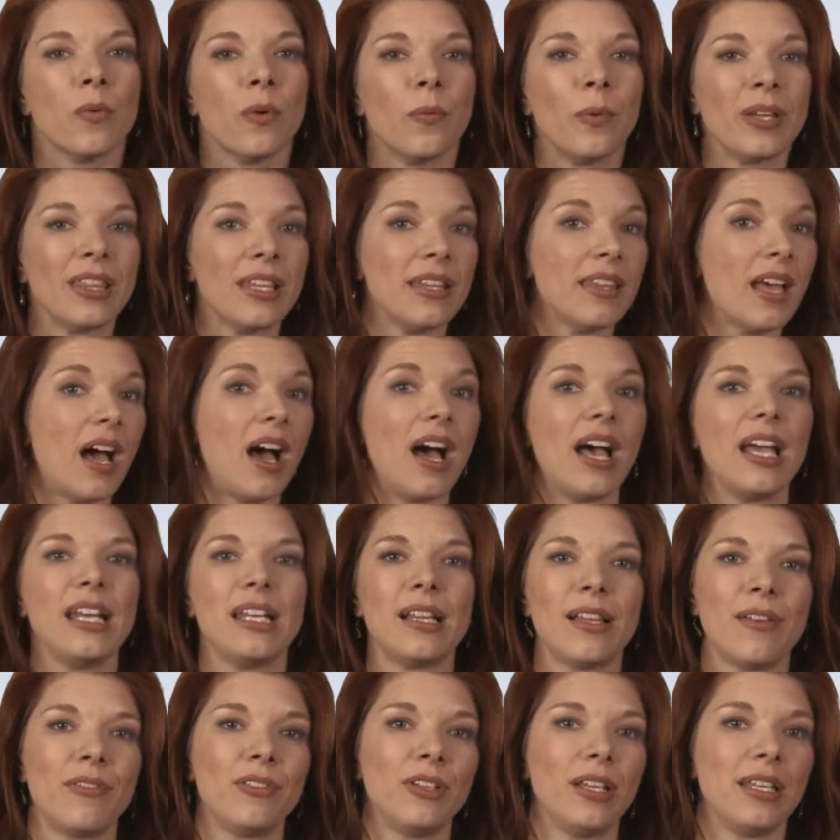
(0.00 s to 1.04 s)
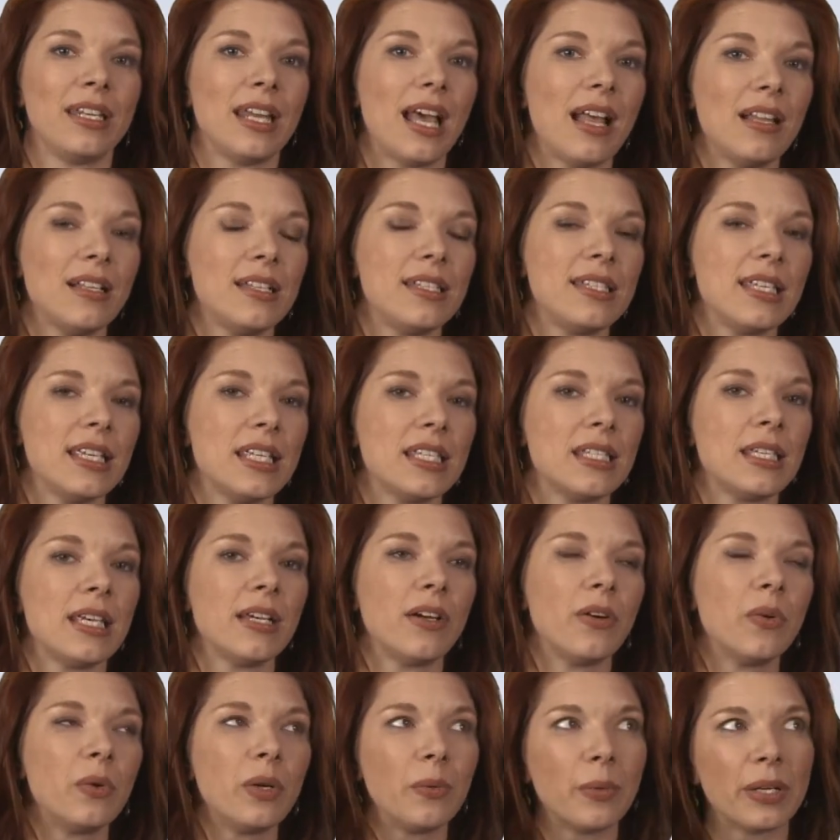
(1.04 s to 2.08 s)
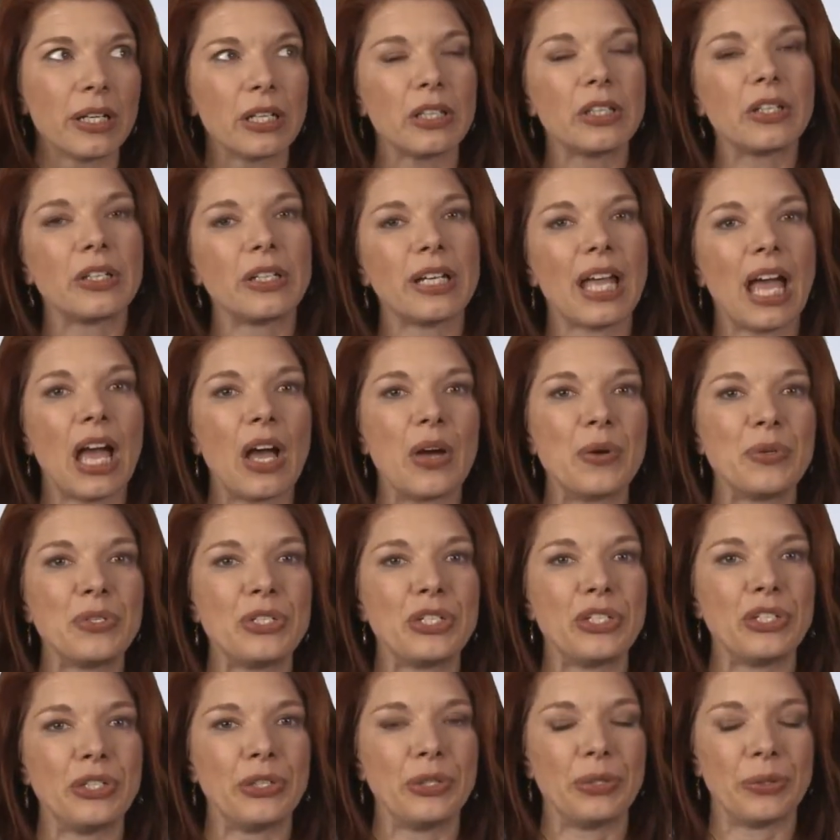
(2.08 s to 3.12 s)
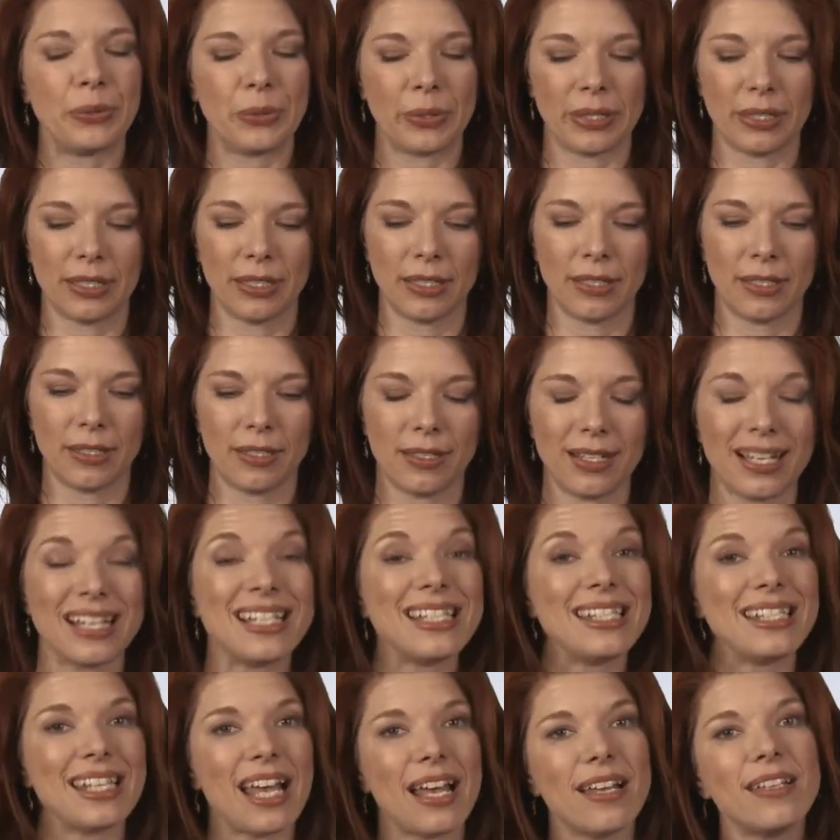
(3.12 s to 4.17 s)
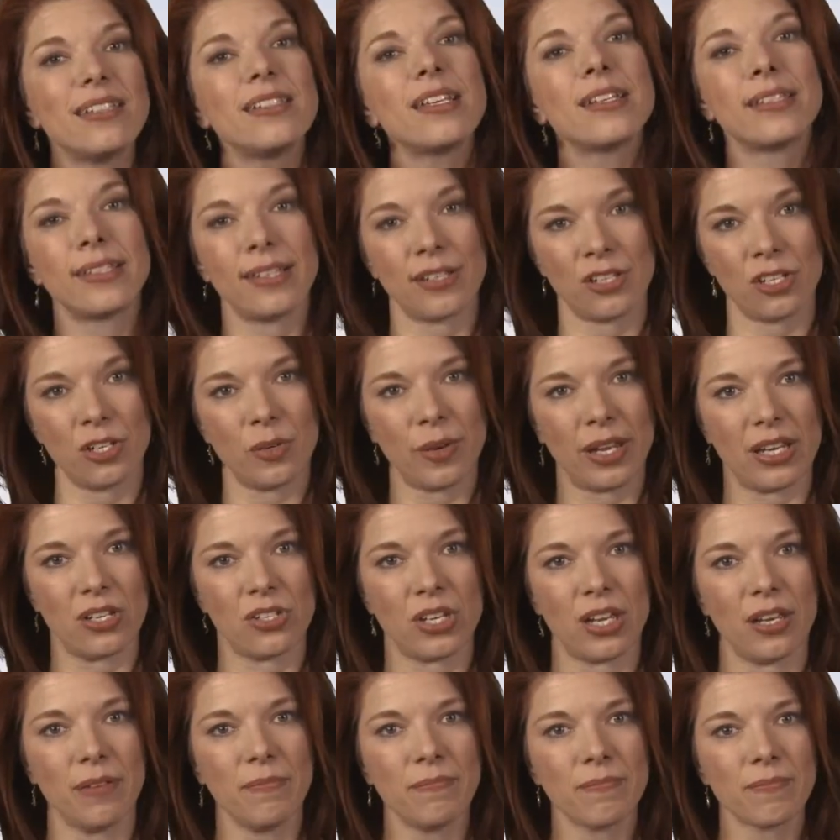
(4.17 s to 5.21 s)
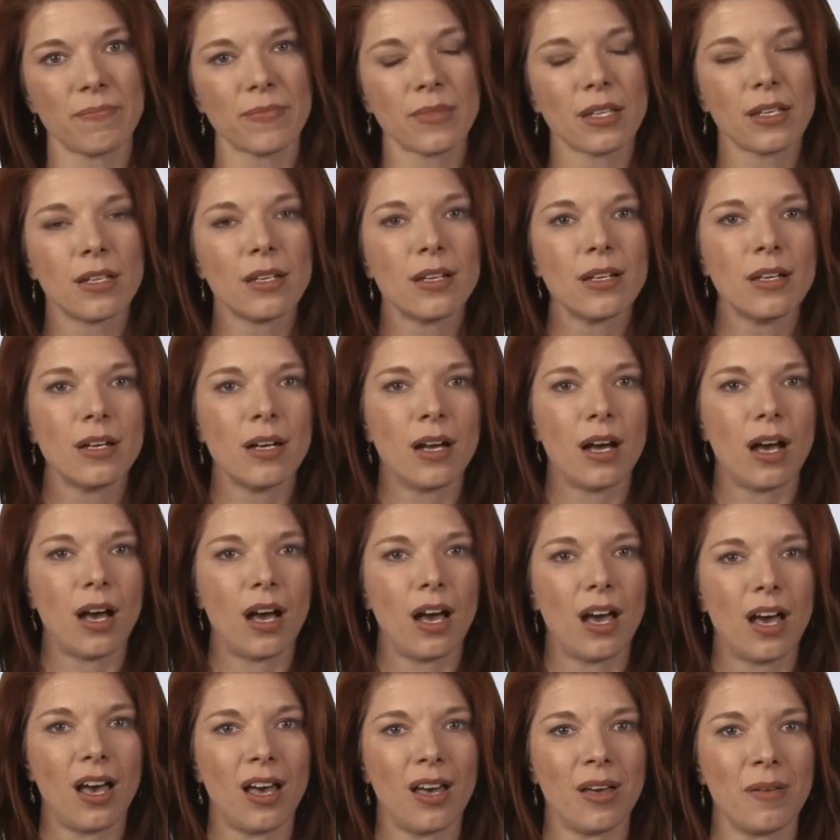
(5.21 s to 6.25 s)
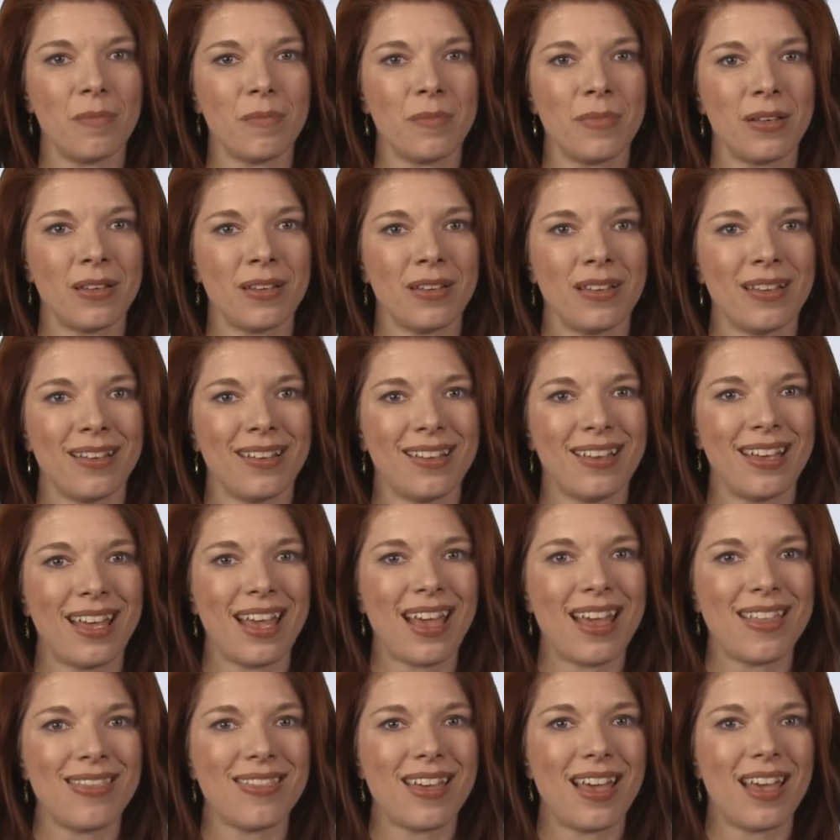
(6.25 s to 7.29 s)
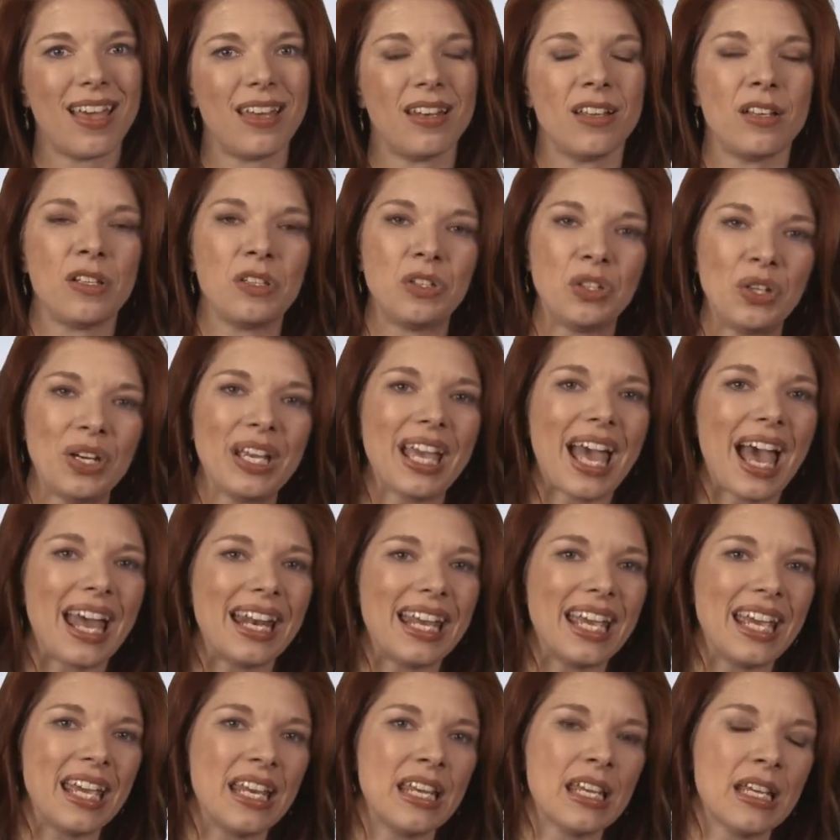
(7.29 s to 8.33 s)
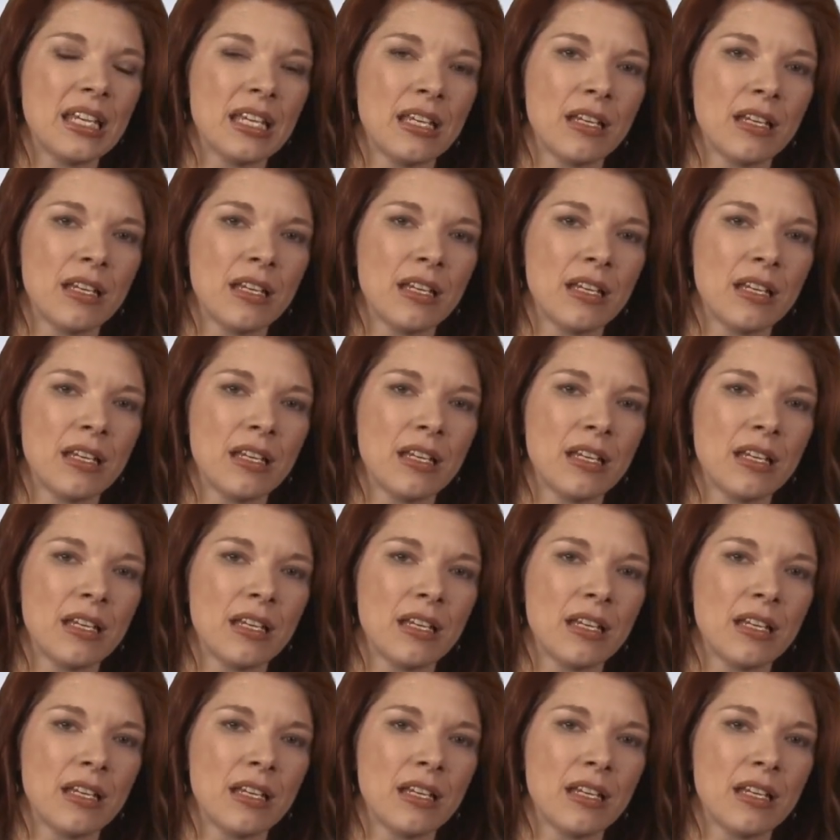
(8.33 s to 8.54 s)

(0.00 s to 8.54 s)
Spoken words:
Within the high-level analysis, we want to learn how to assess a situation, and then look at it